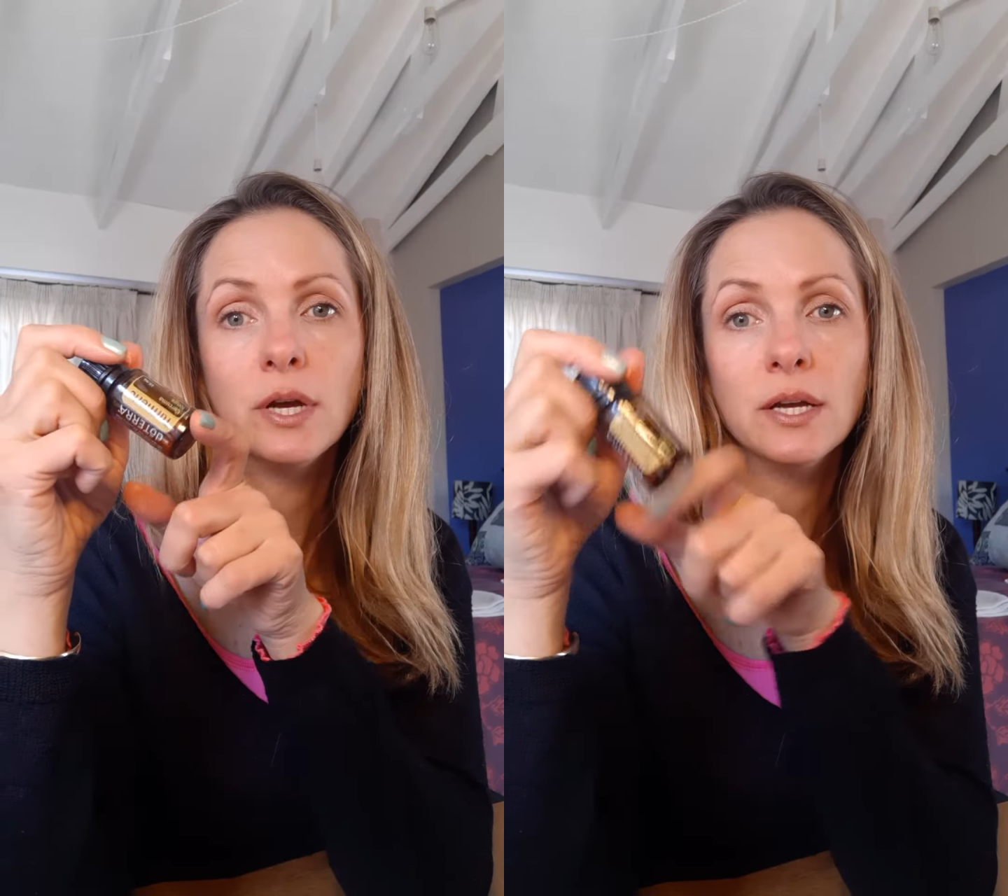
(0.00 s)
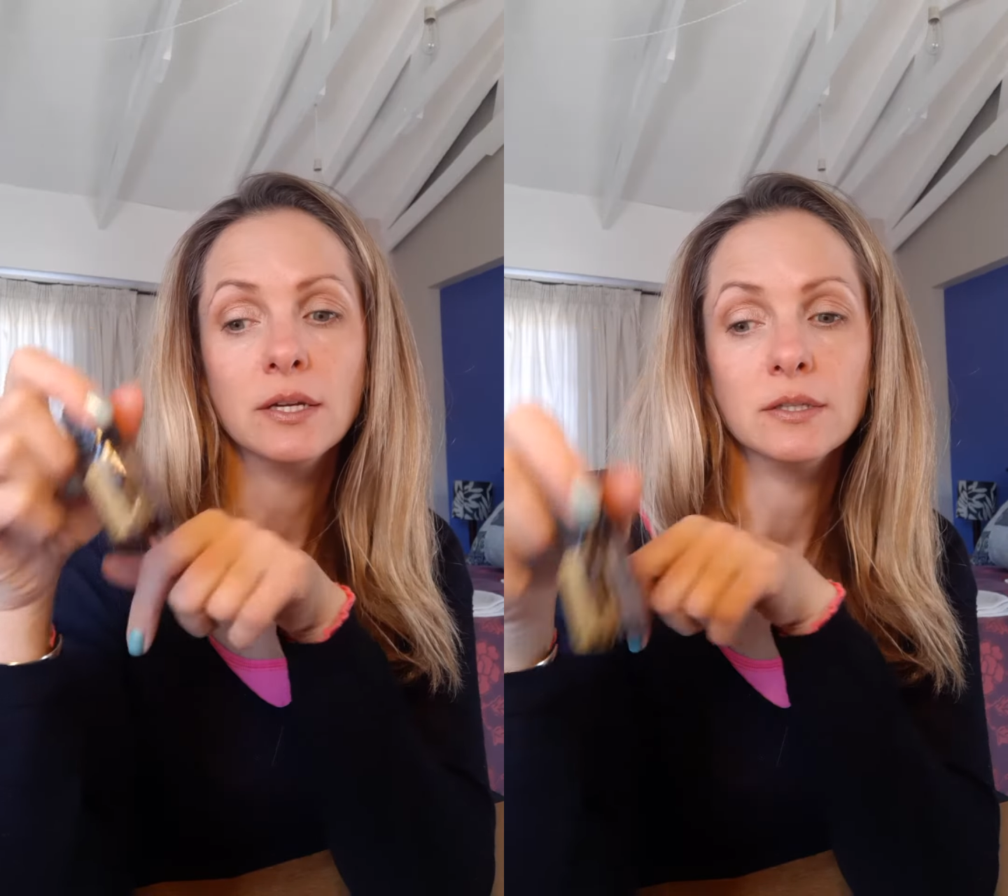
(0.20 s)

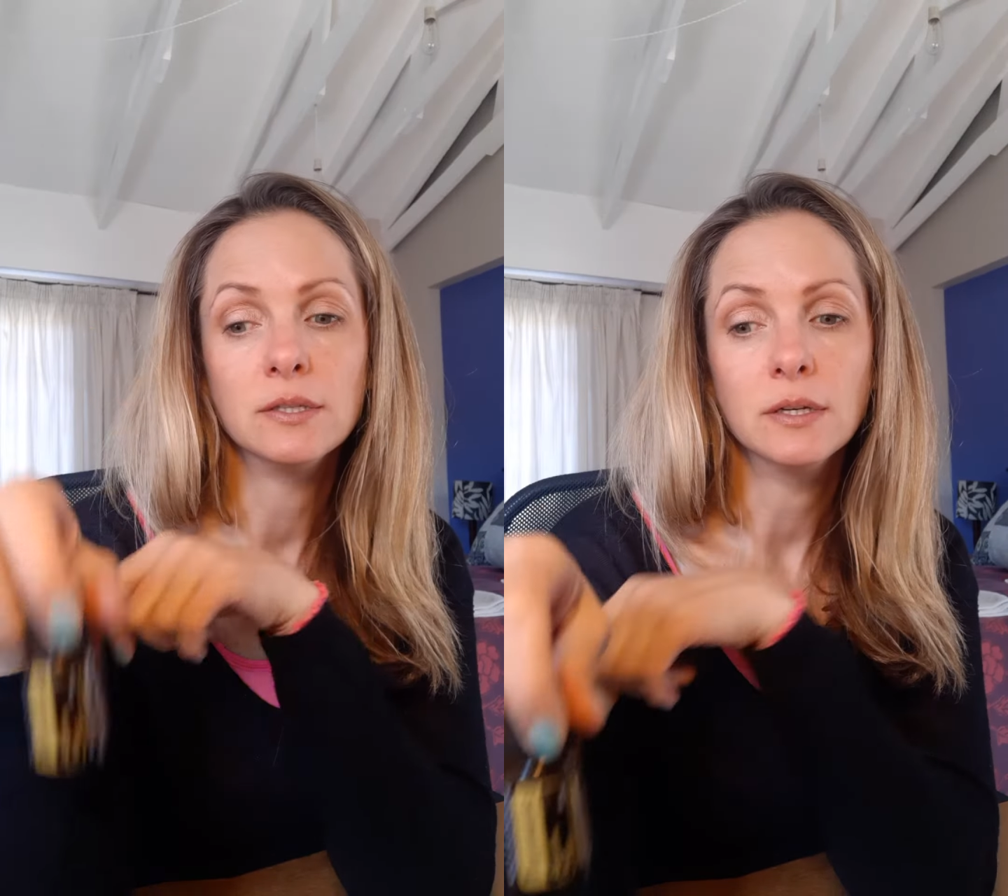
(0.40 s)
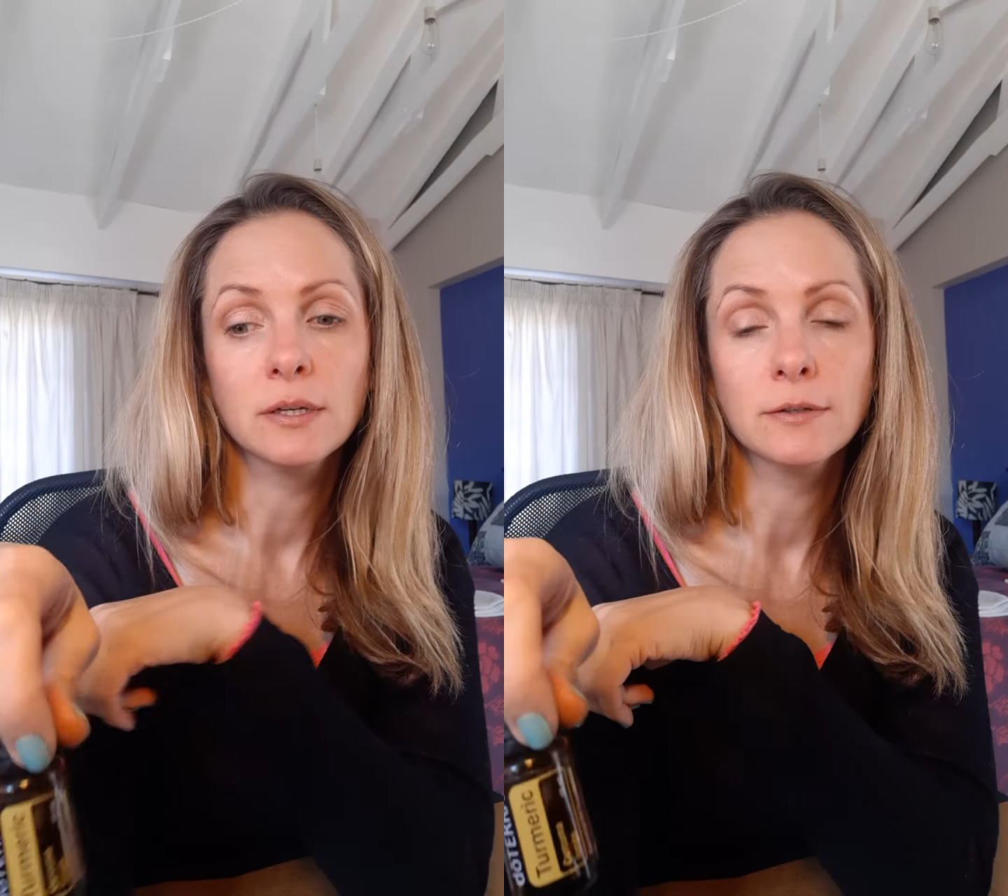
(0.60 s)
aids
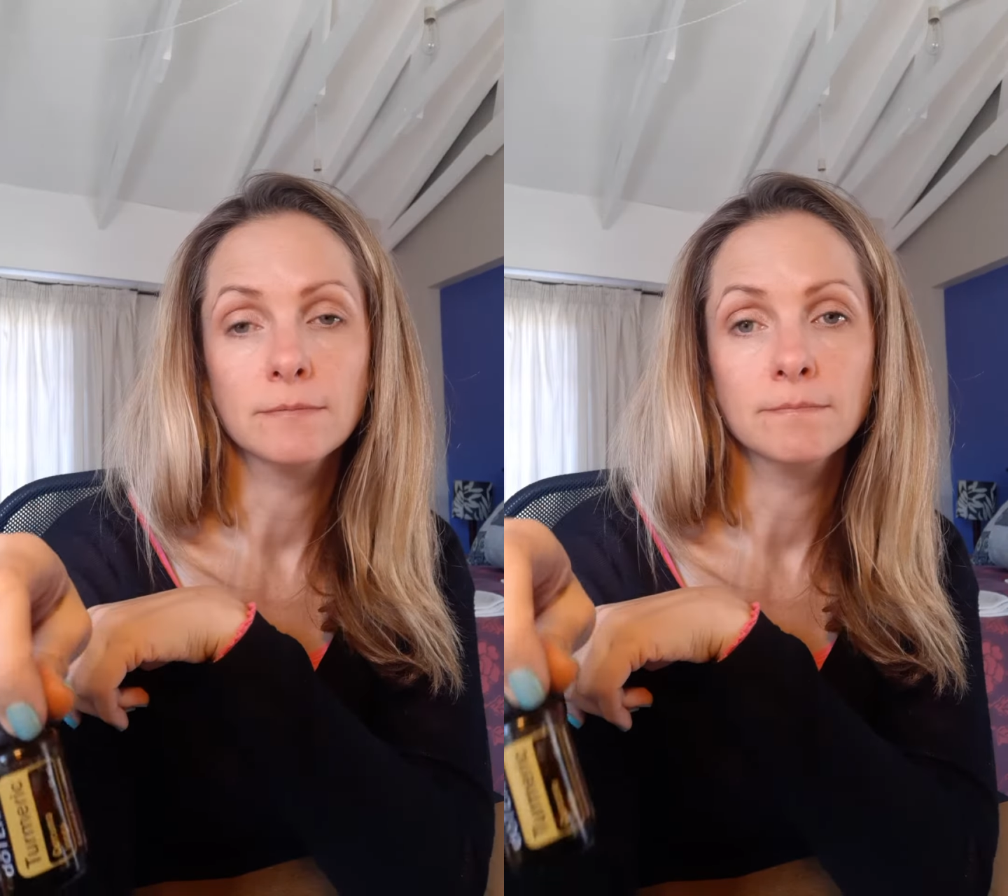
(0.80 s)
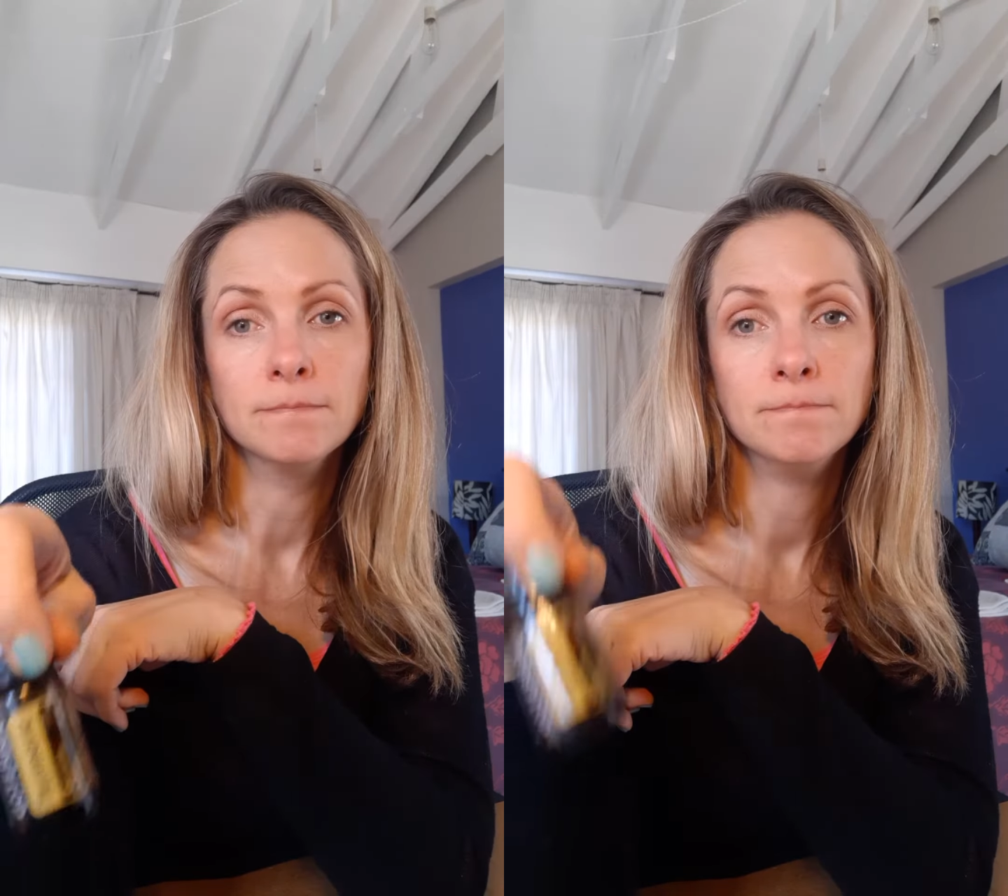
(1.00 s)

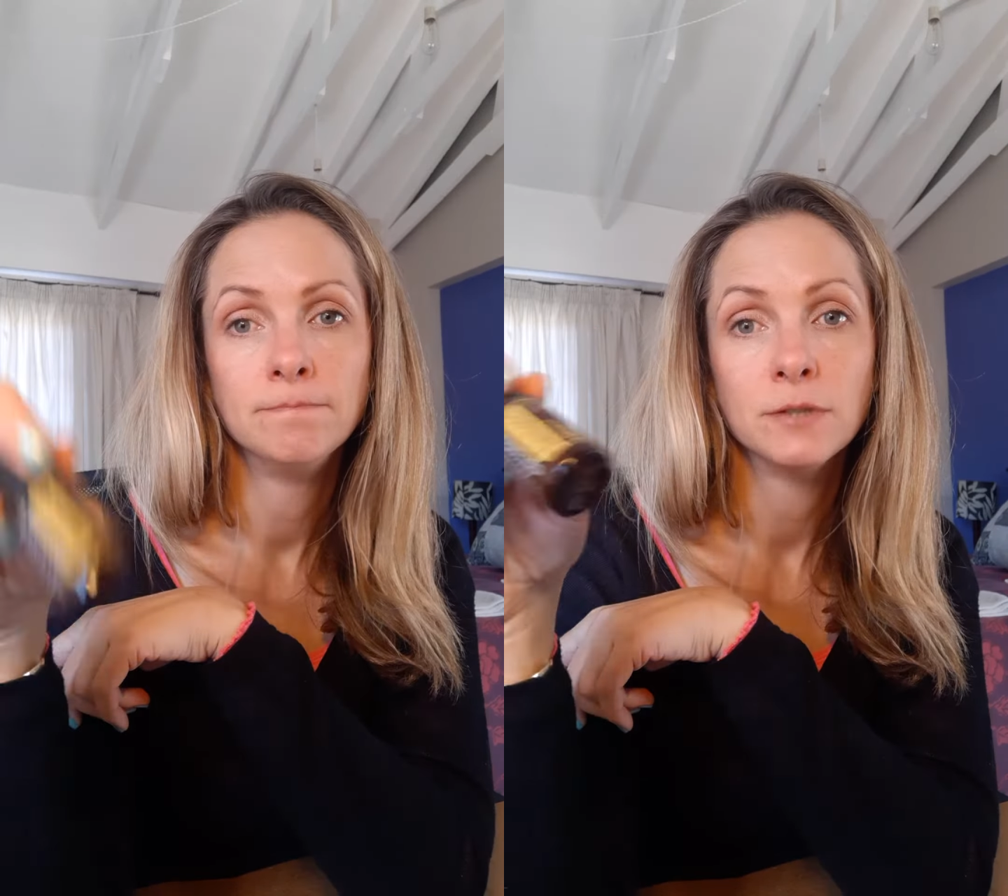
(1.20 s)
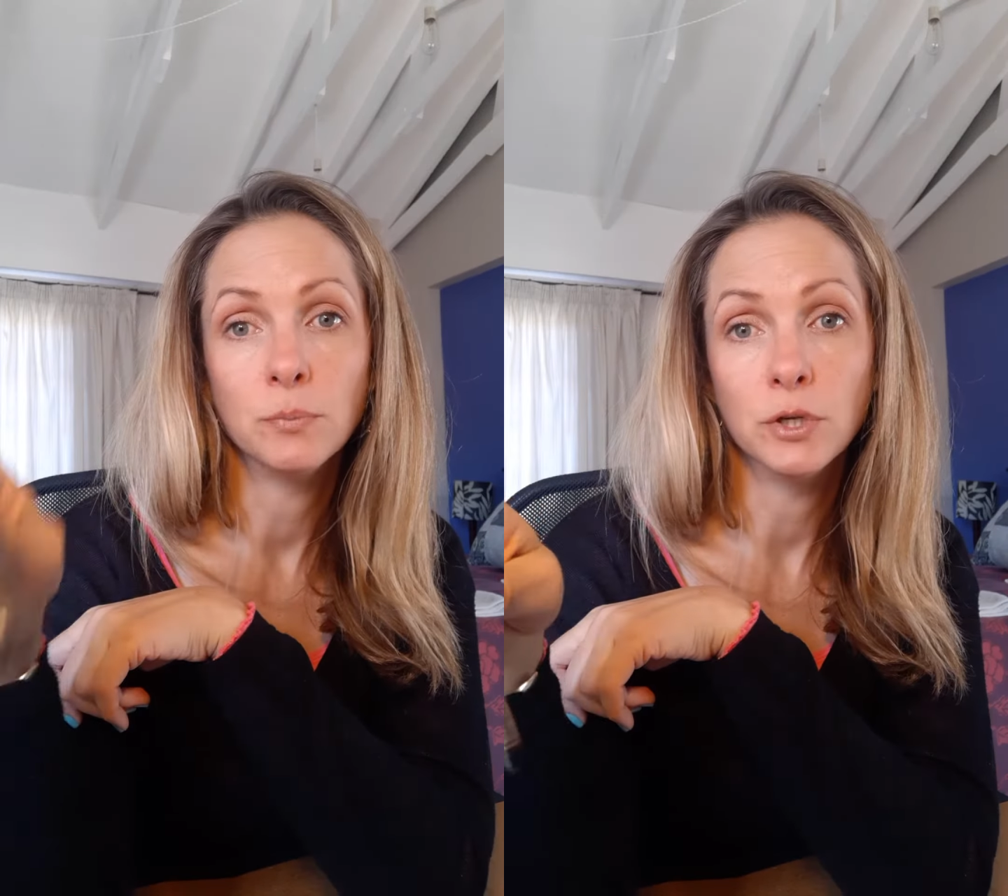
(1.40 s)
in
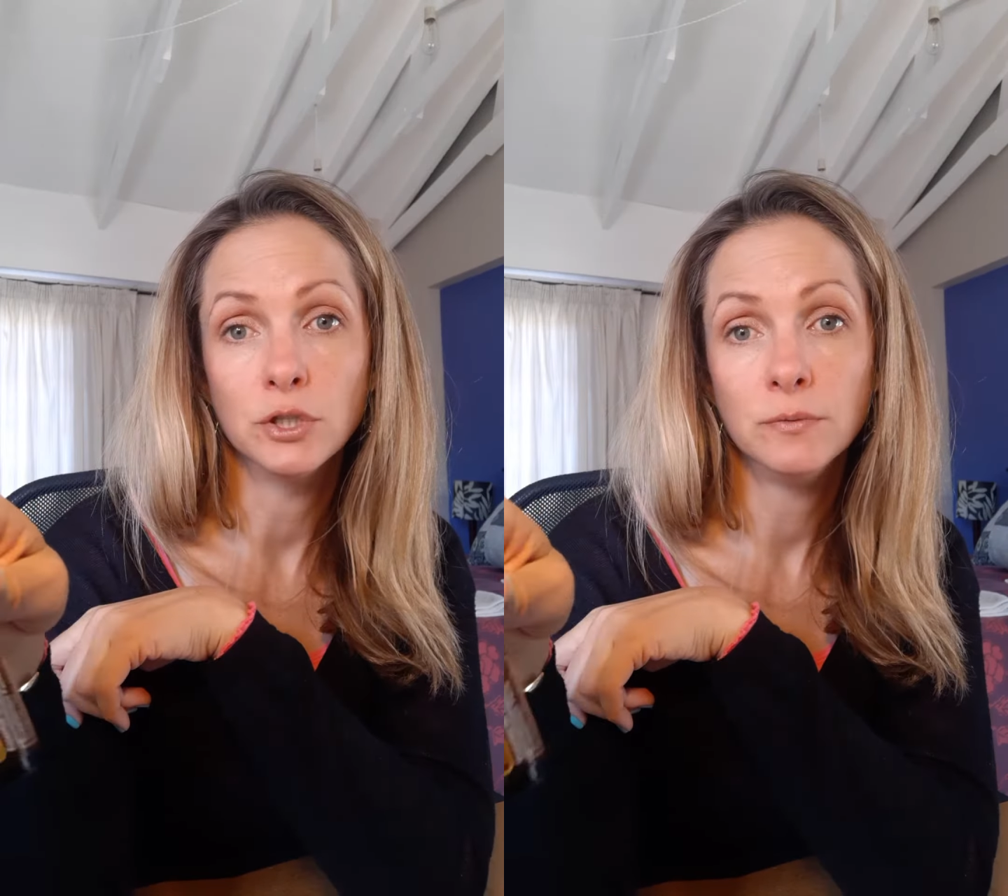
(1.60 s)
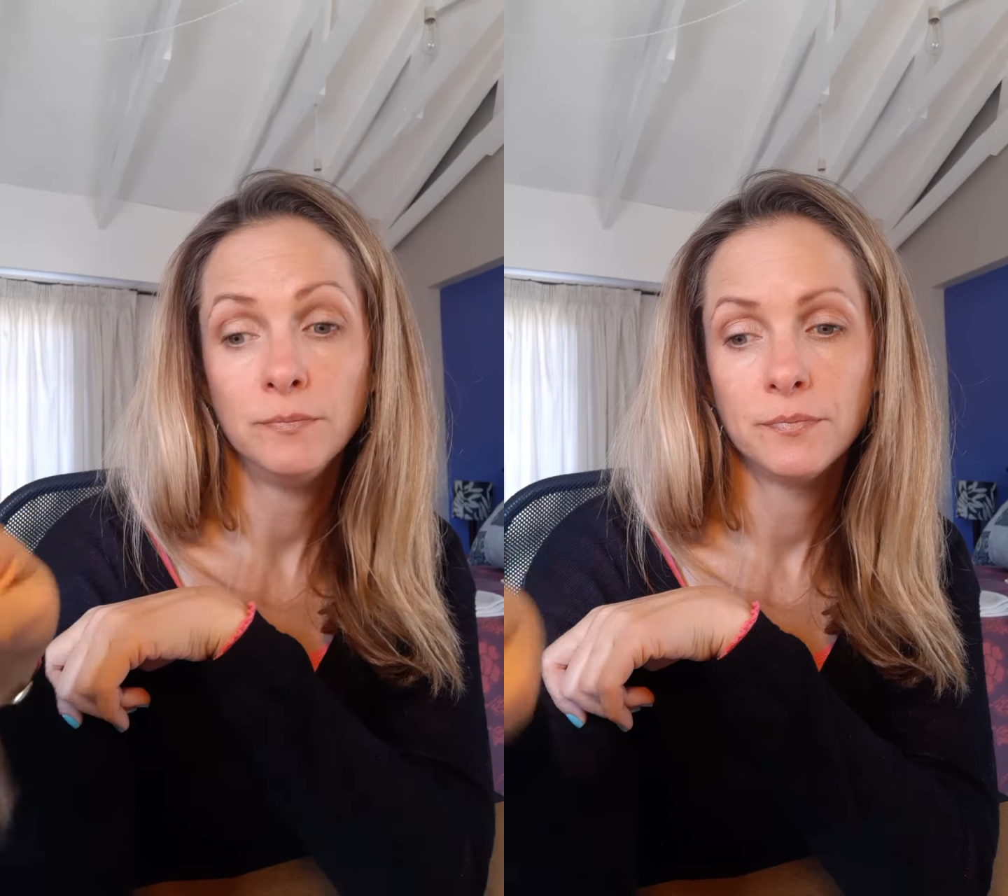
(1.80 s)
depression.